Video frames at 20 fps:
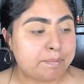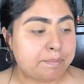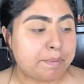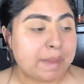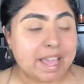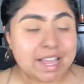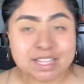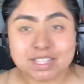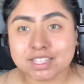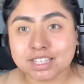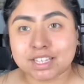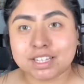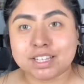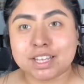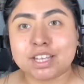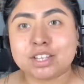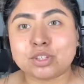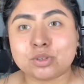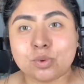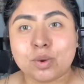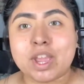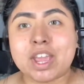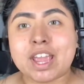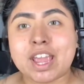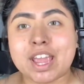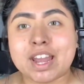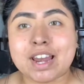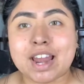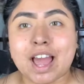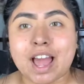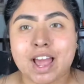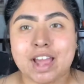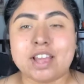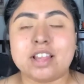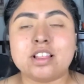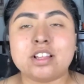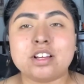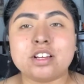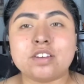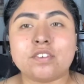Basically doing an eye
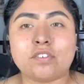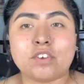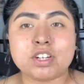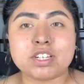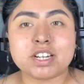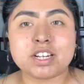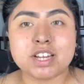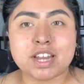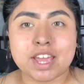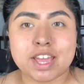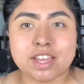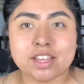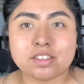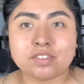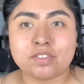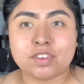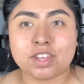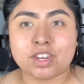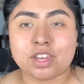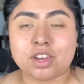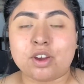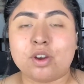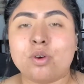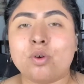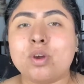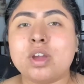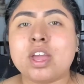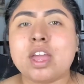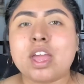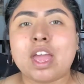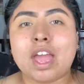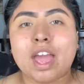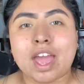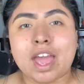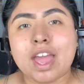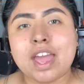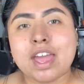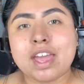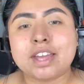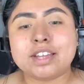look for today's video
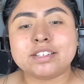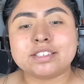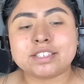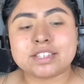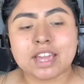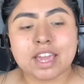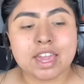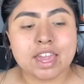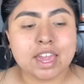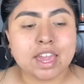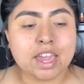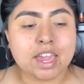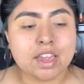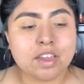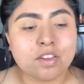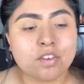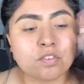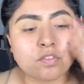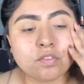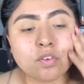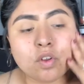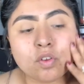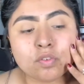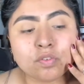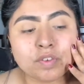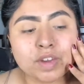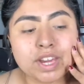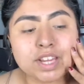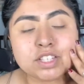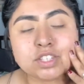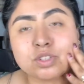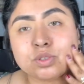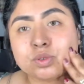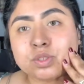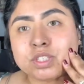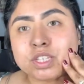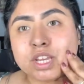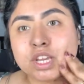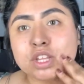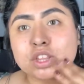and a full face
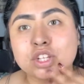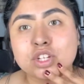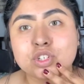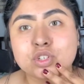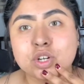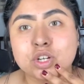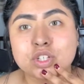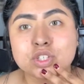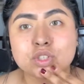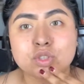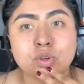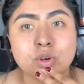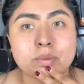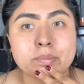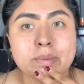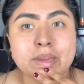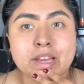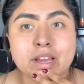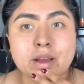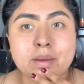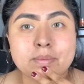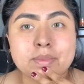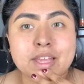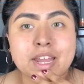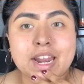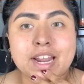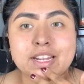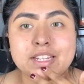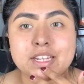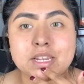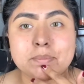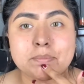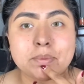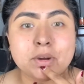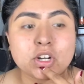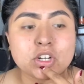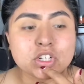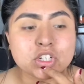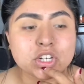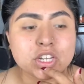using the drugstore makeup that I did
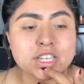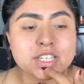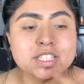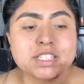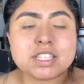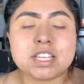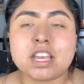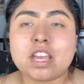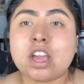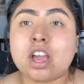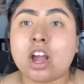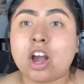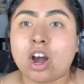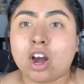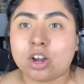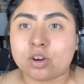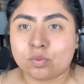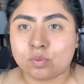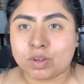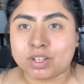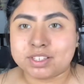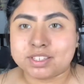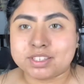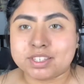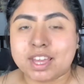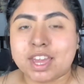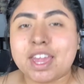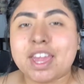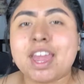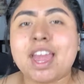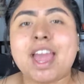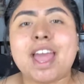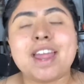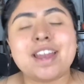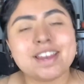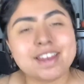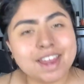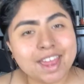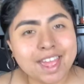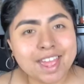purchase on Wednesday,
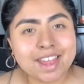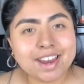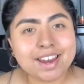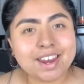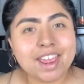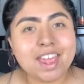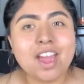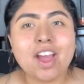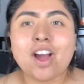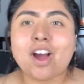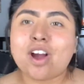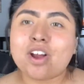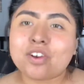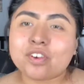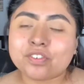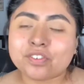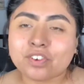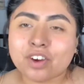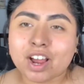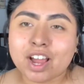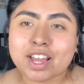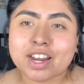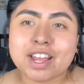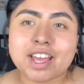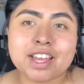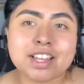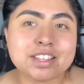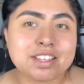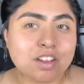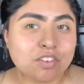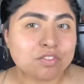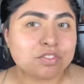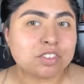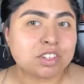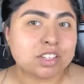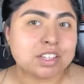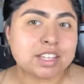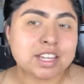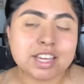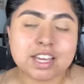and then on Friday
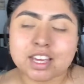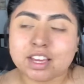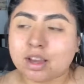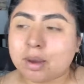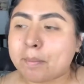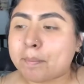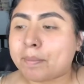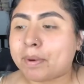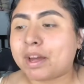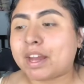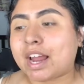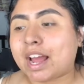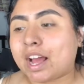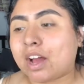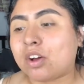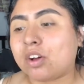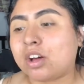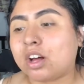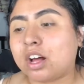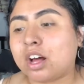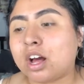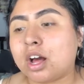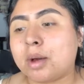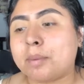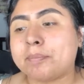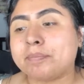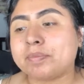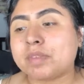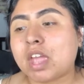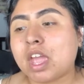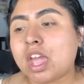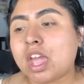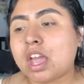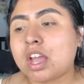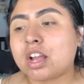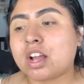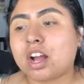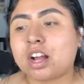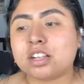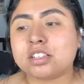definitely put out
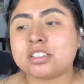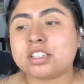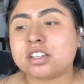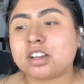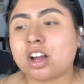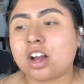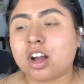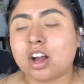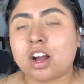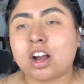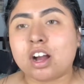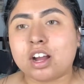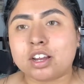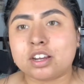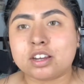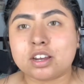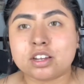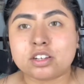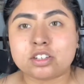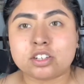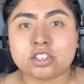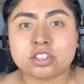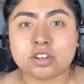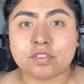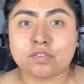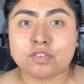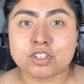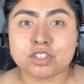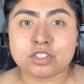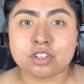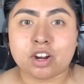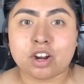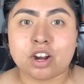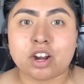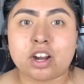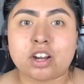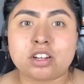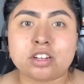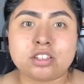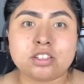content on the Jeffree
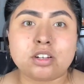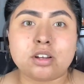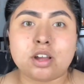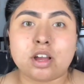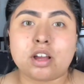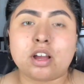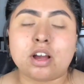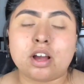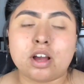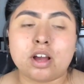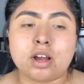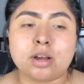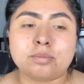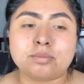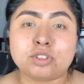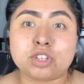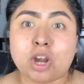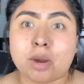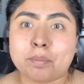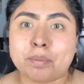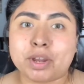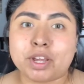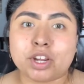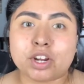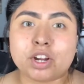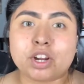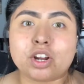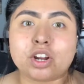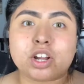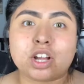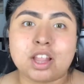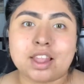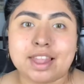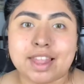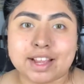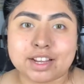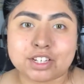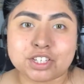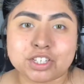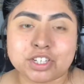Star Jawbreaker
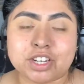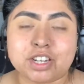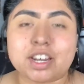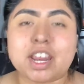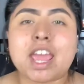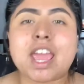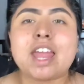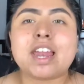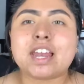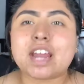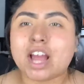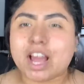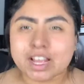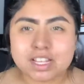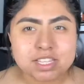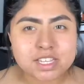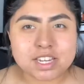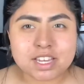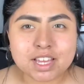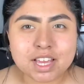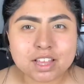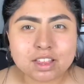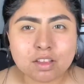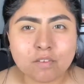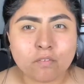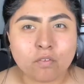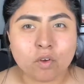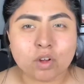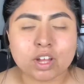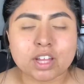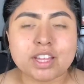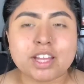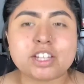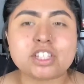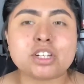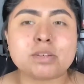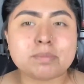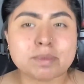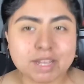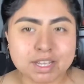collection. Now I didn't get the full
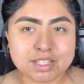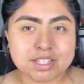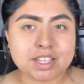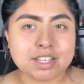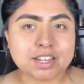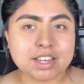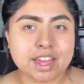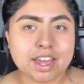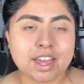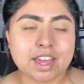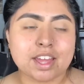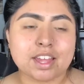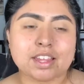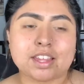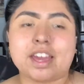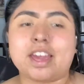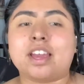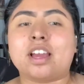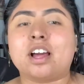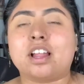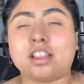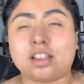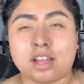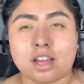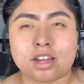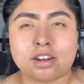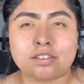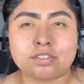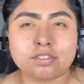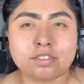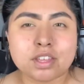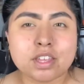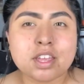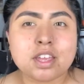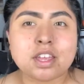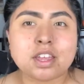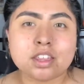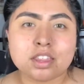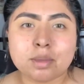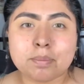collection, but I did get like a lot of
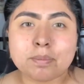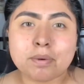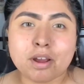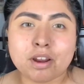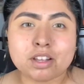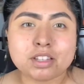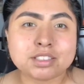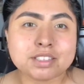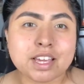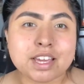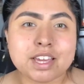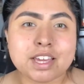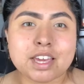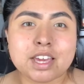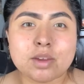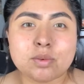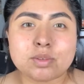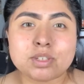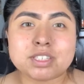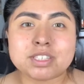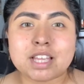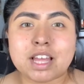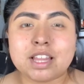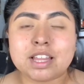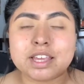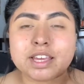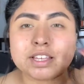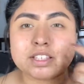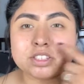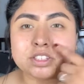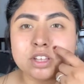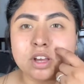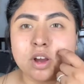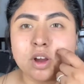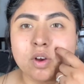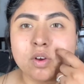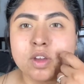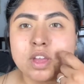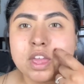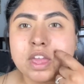the products that he was selling,
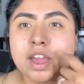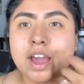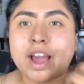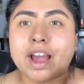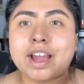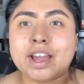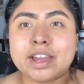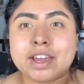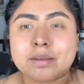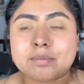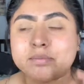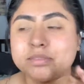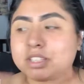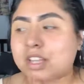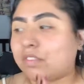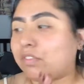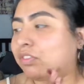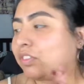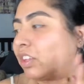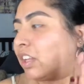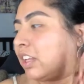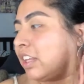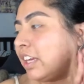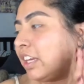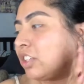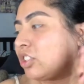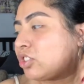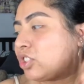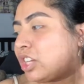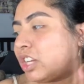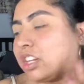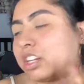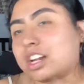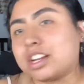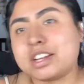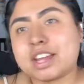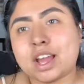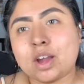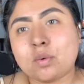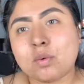so I am definitely intrigued
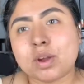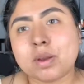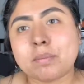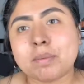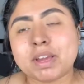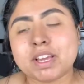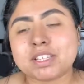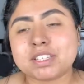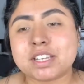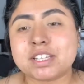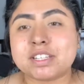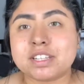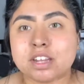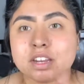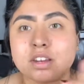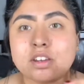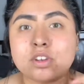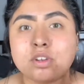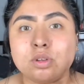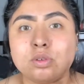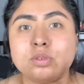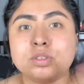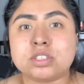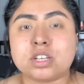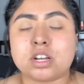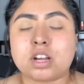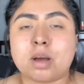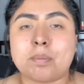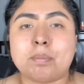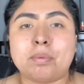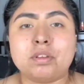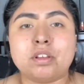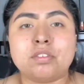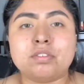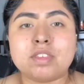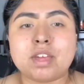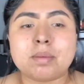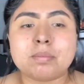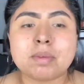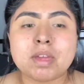on that one because I did use a couple
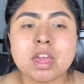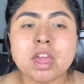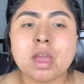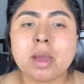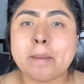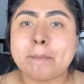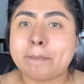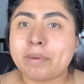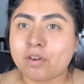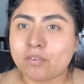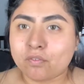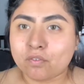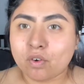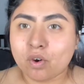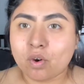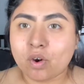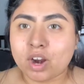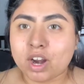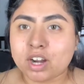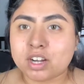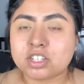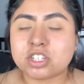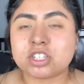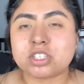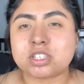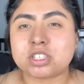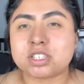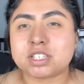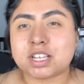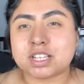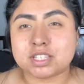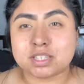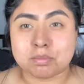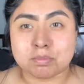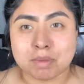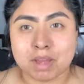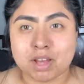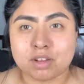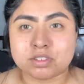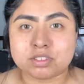of them before just to test
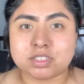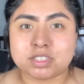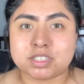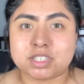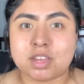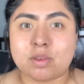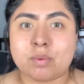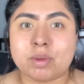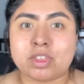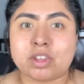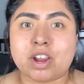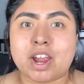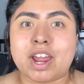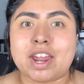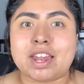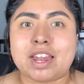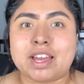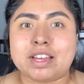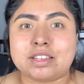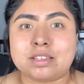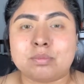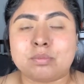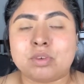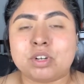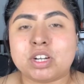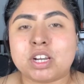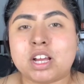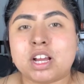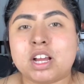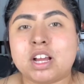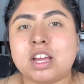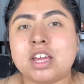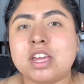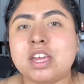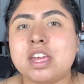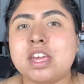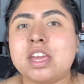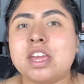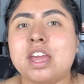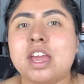them out to see whether I like them or not,
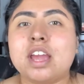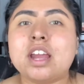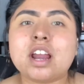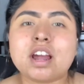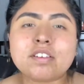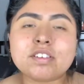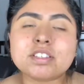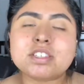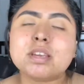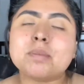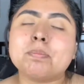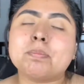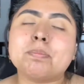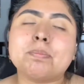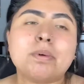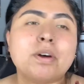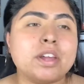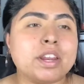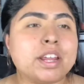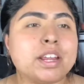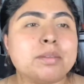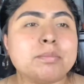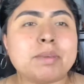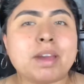and obviously put in